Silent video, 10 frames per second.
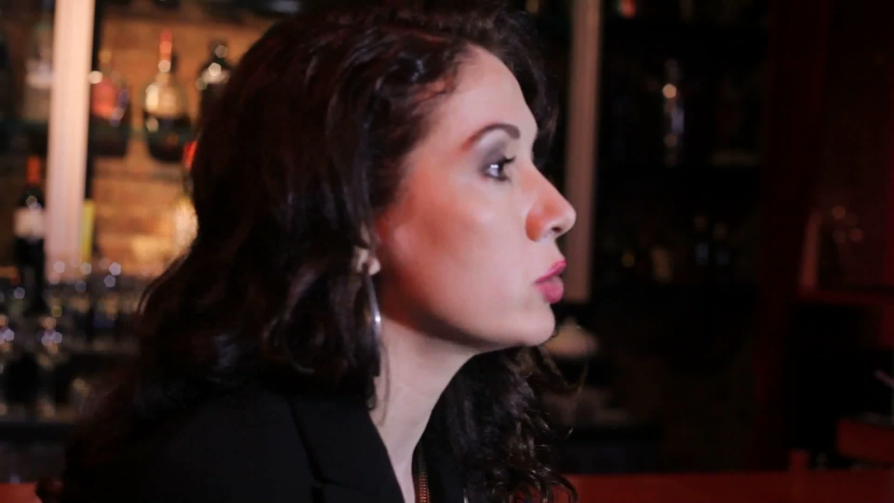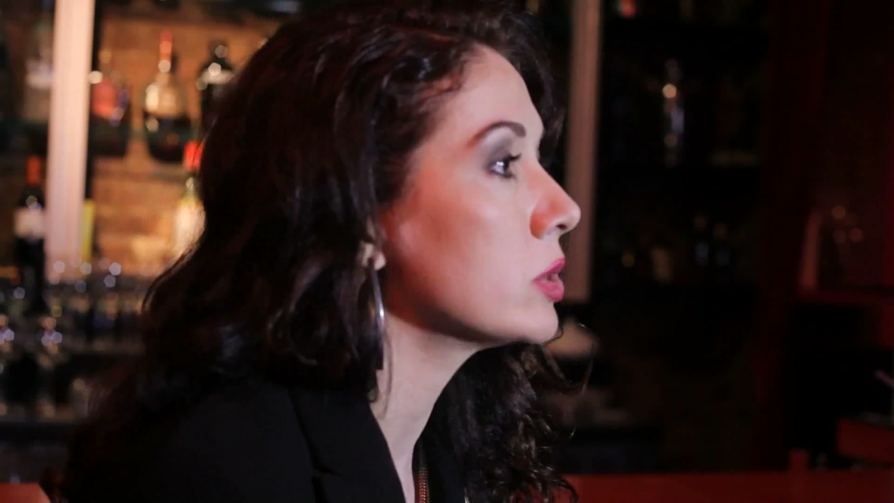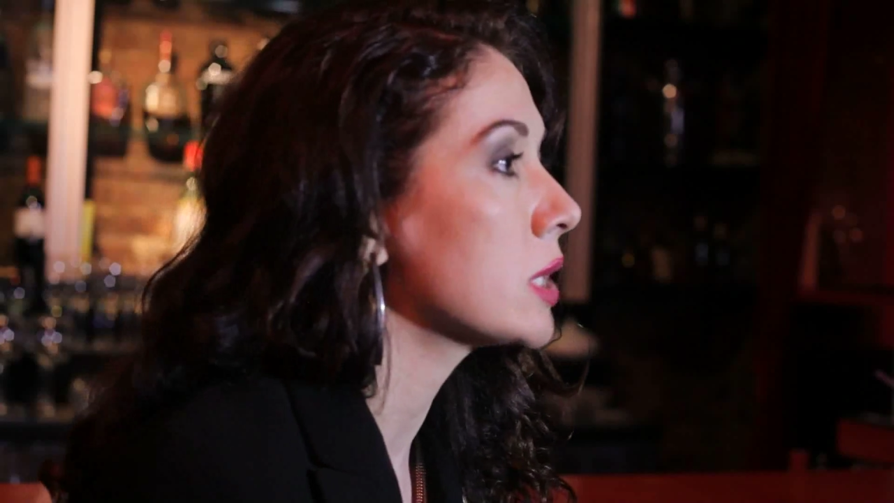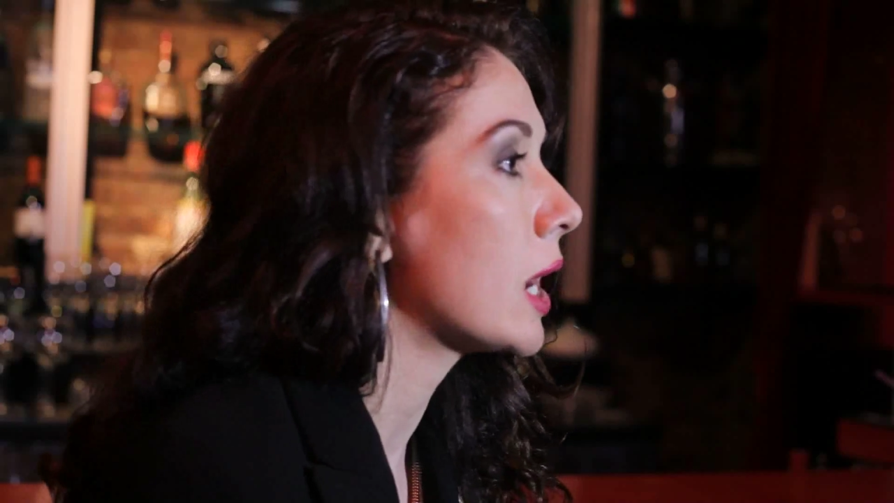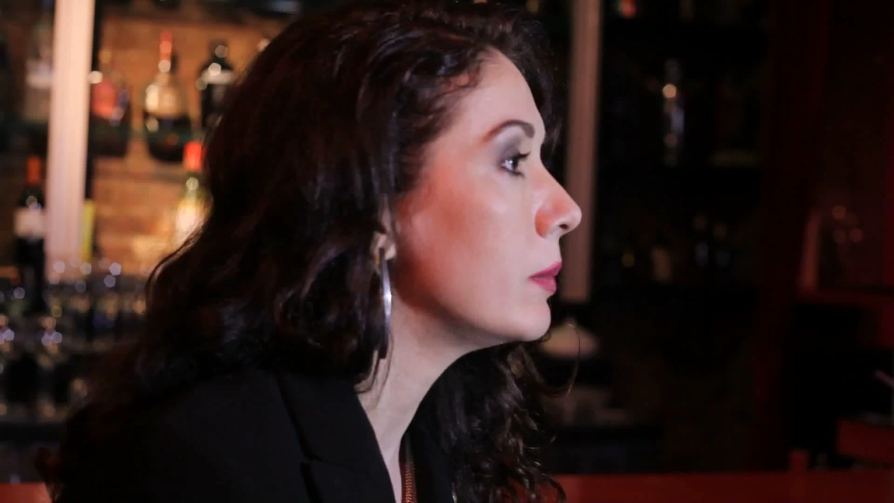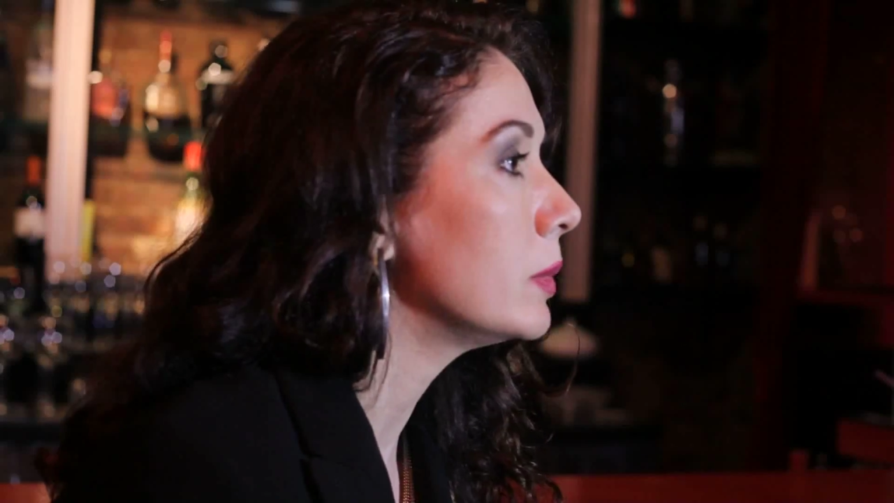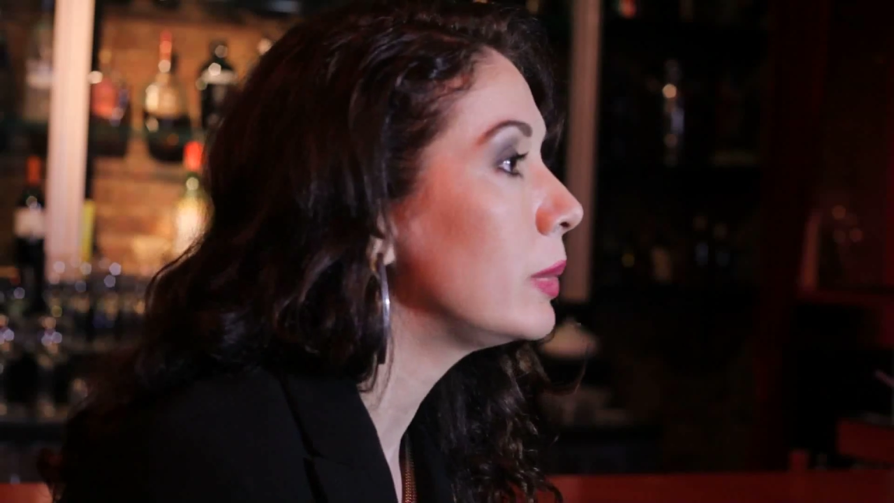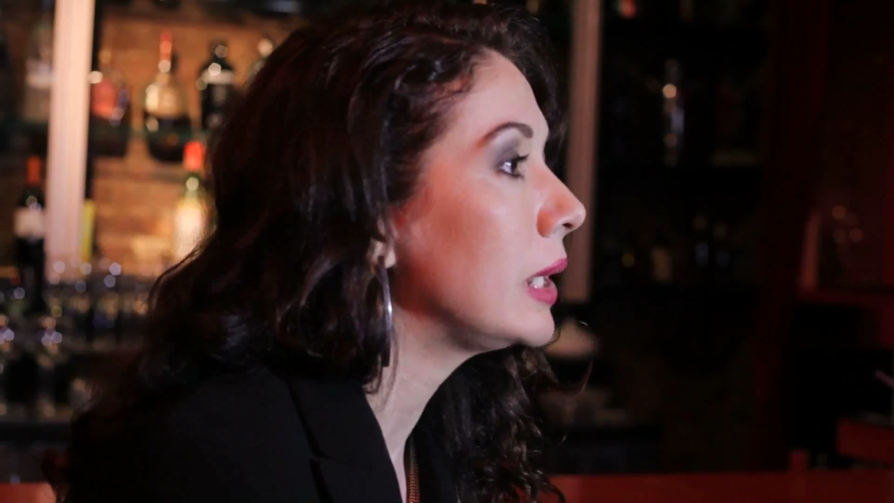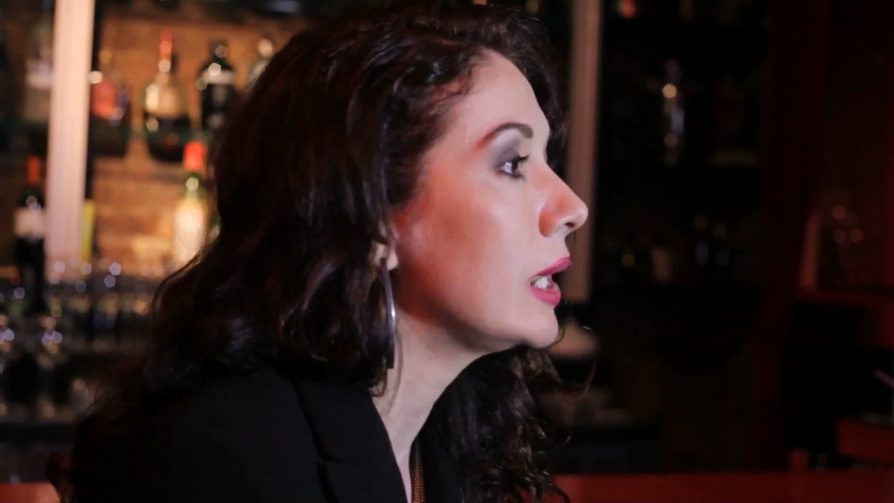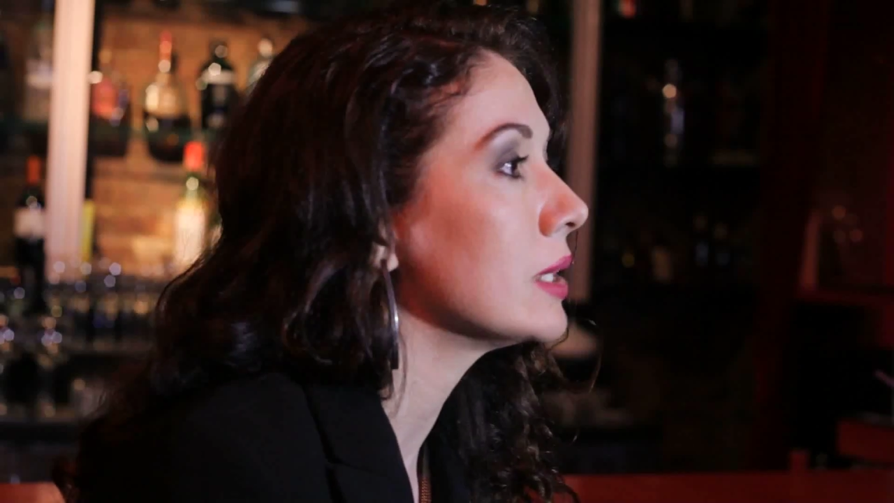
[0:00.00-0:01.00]
to a time and
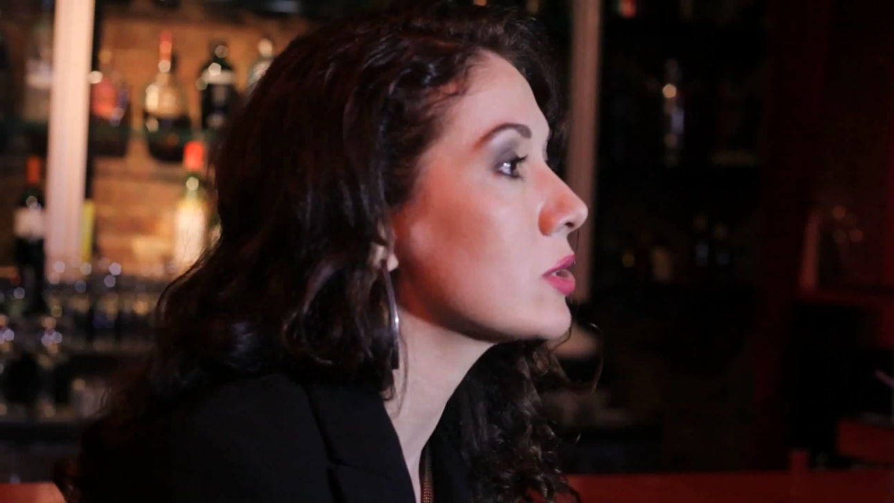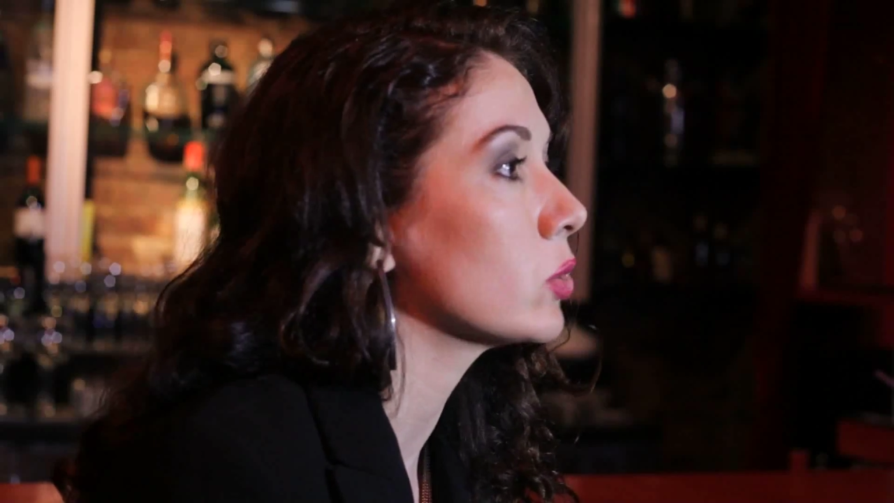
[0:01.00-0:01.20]
place,